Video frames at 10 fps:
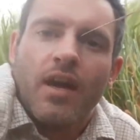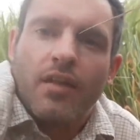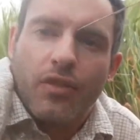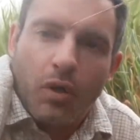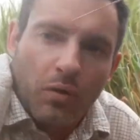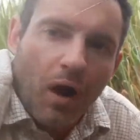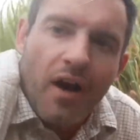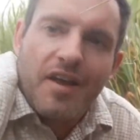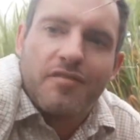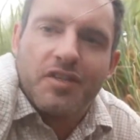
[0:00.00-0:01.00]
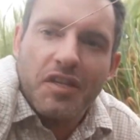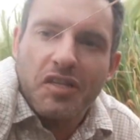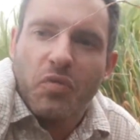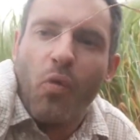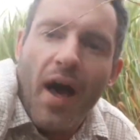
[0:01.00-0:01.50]
It thrives in
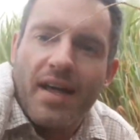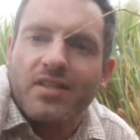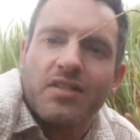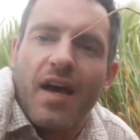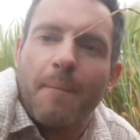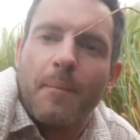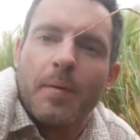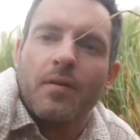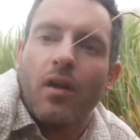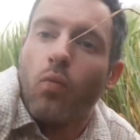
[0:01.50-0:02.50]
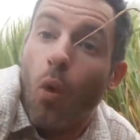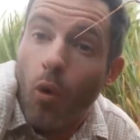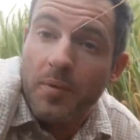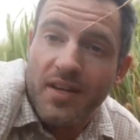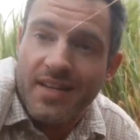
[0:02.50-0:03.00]
these wet, damp and
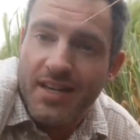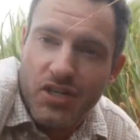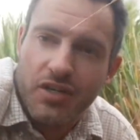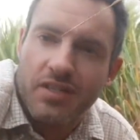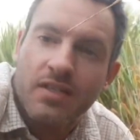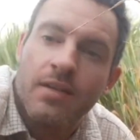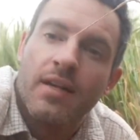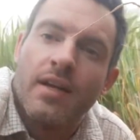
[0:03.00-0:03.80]
warm conditions